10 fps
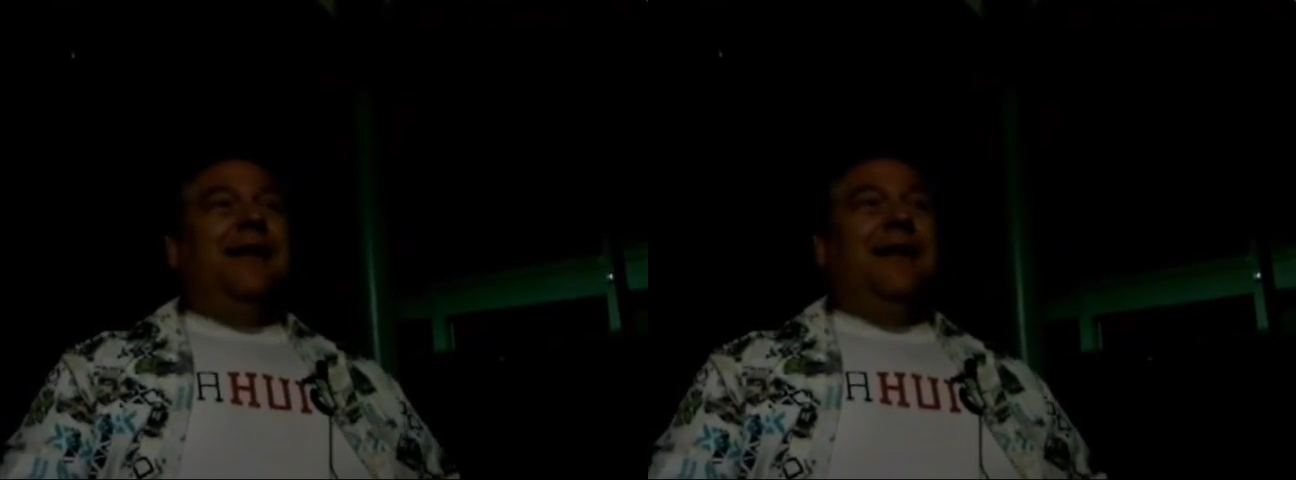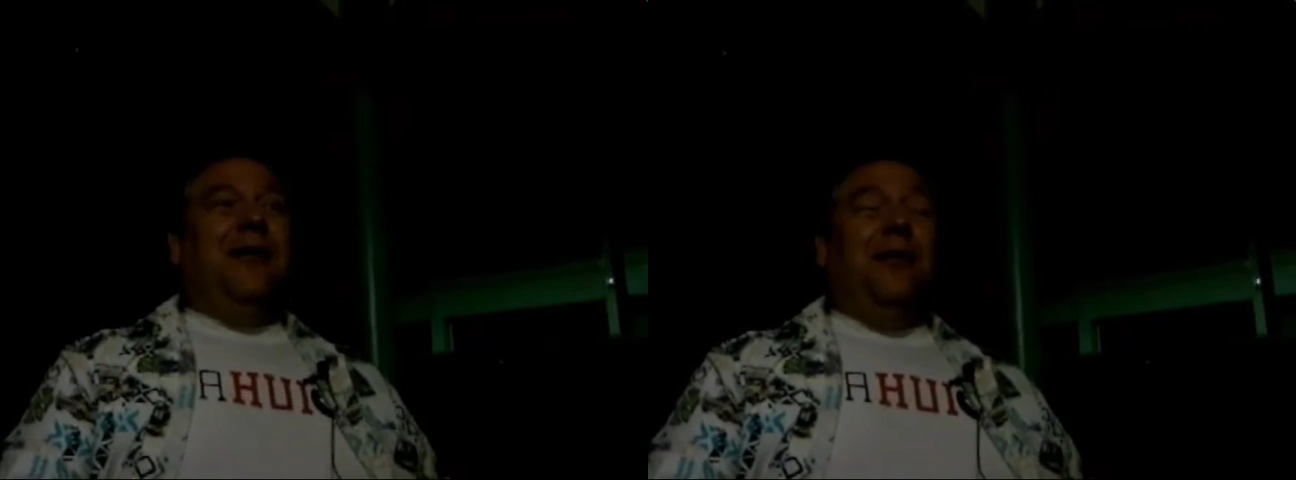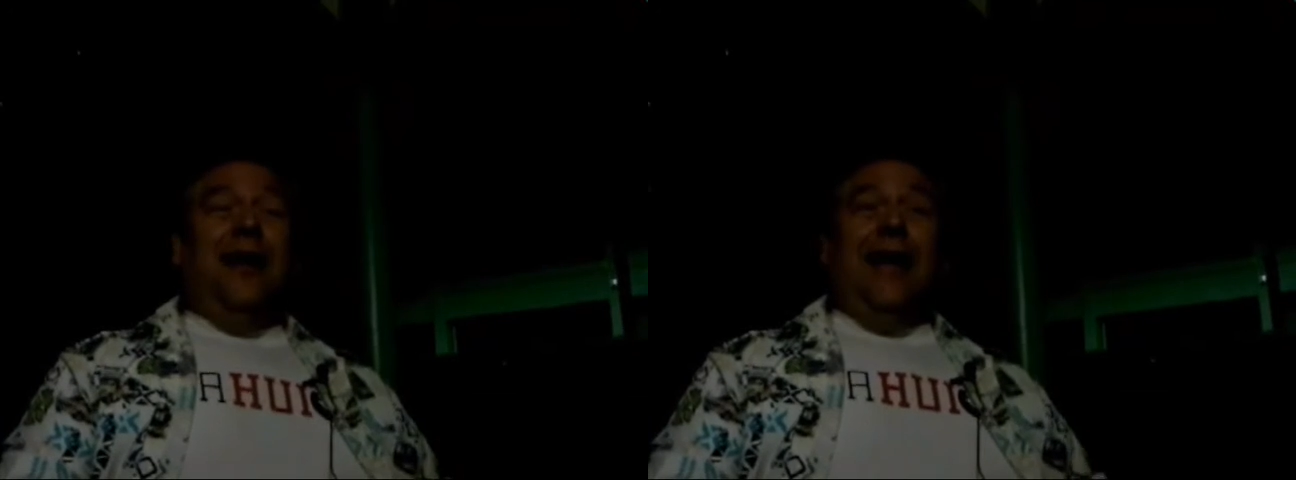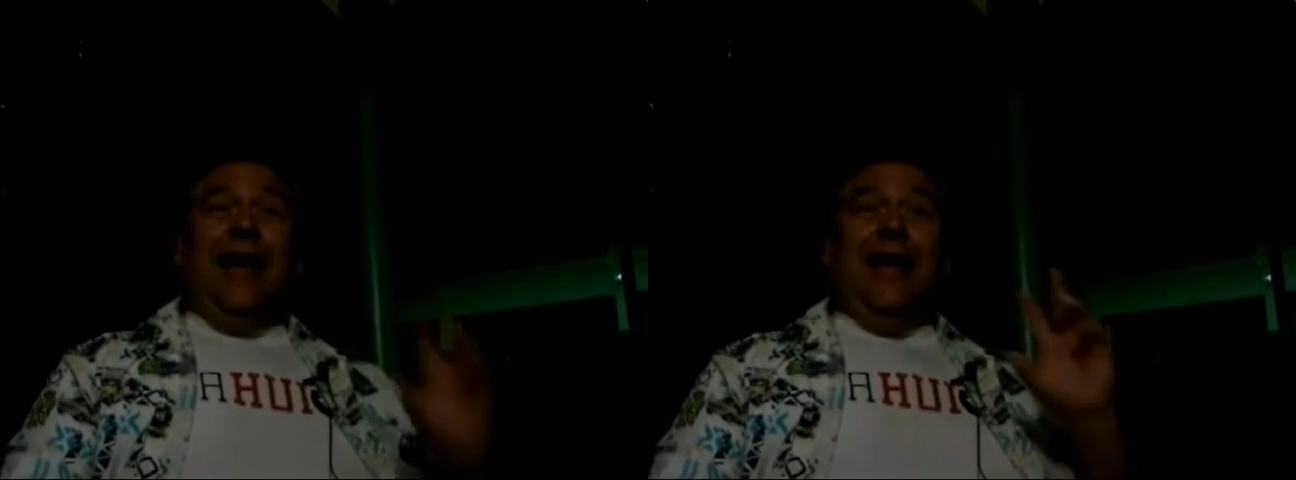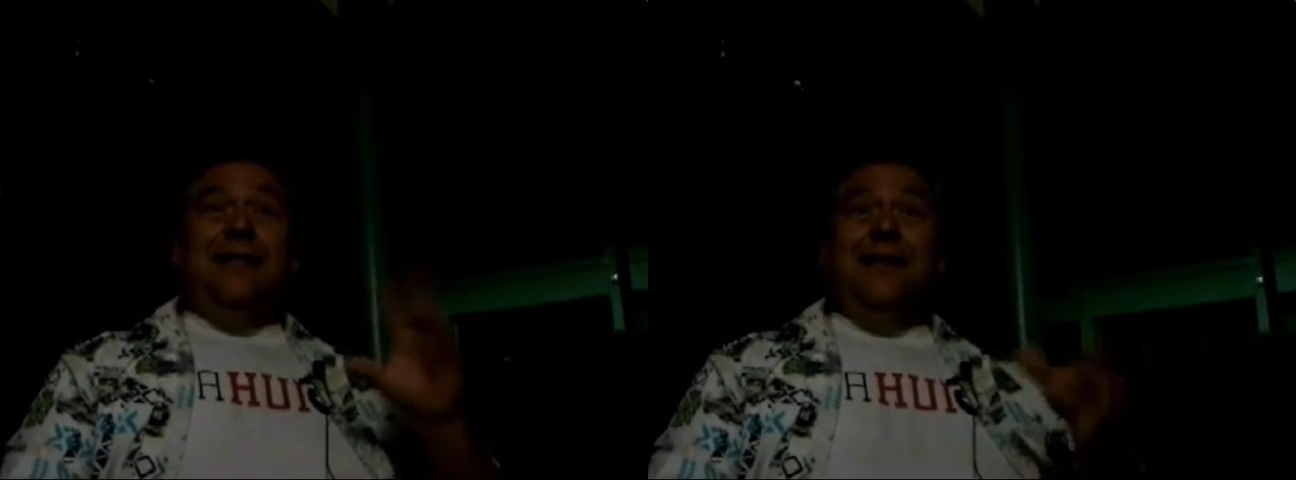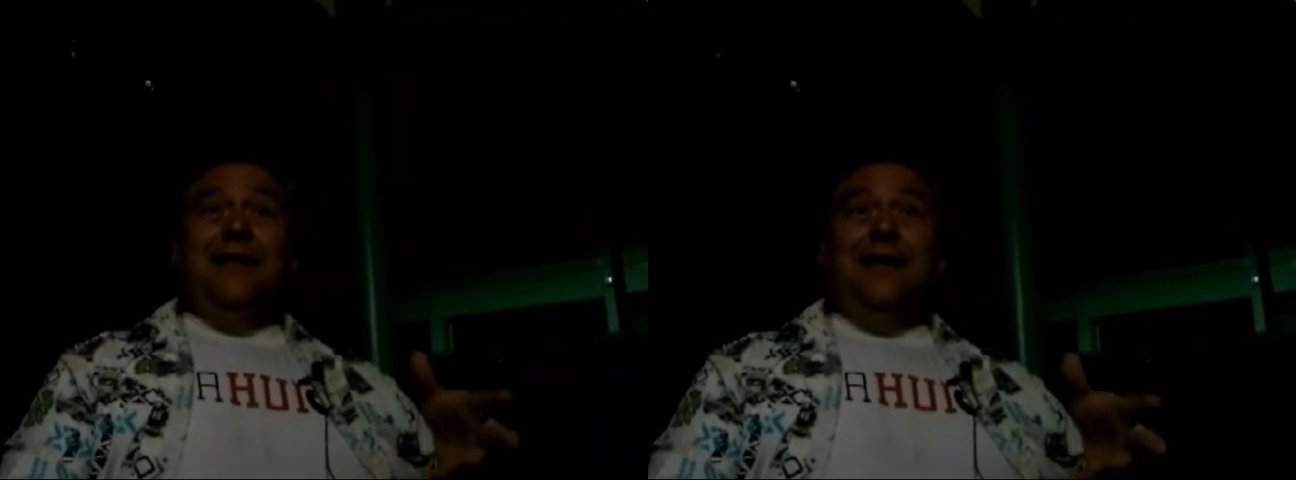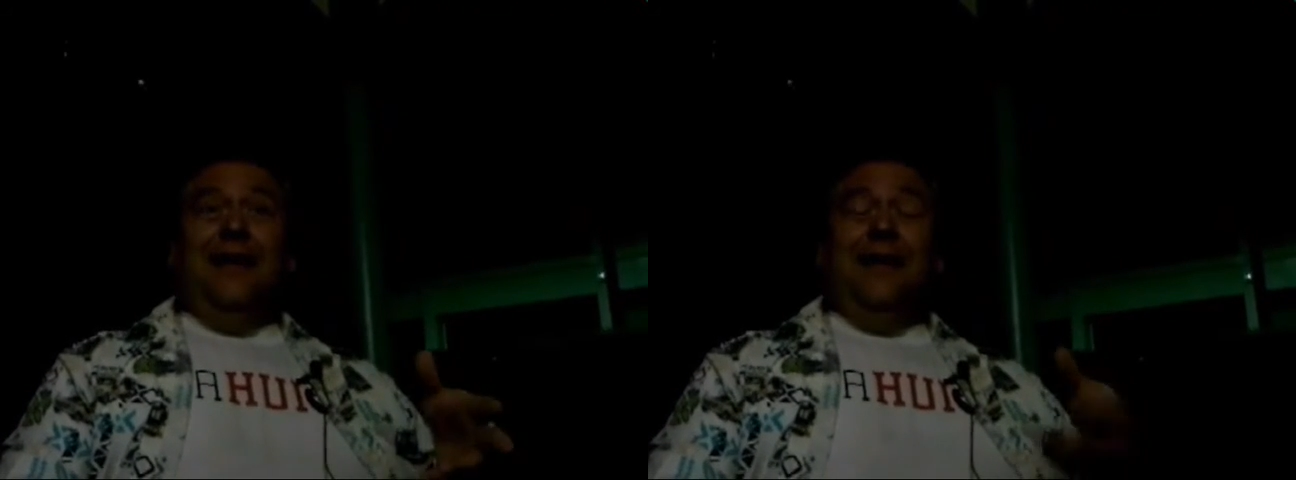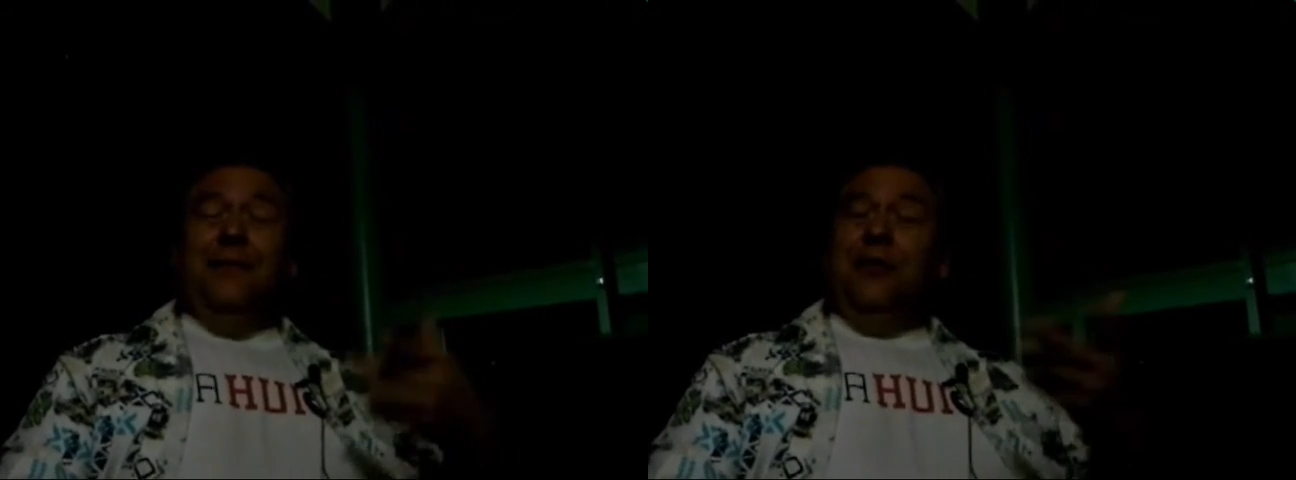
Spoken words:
you know, at the time,